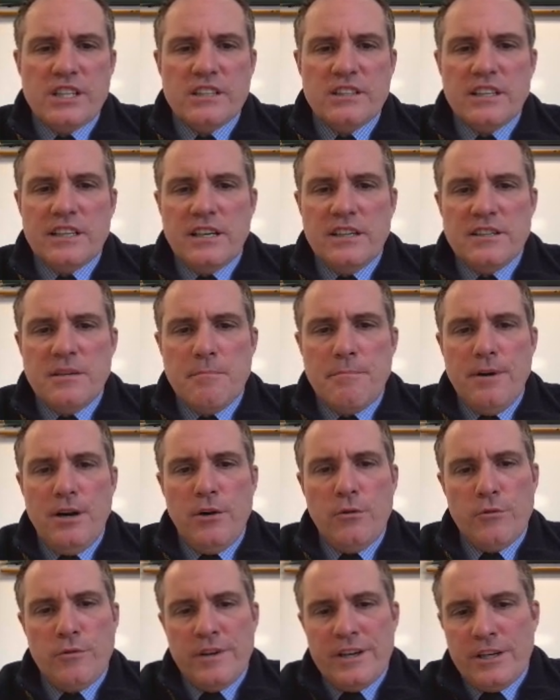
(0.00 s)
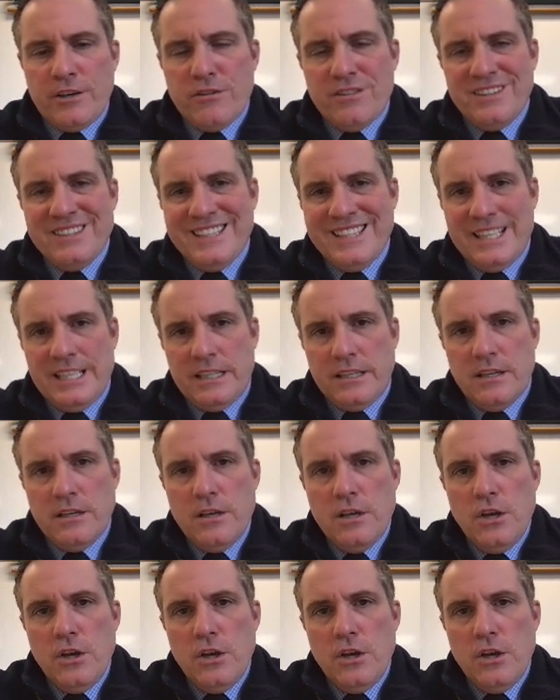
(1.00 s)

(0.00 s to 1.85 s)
to click on the bell ringer link.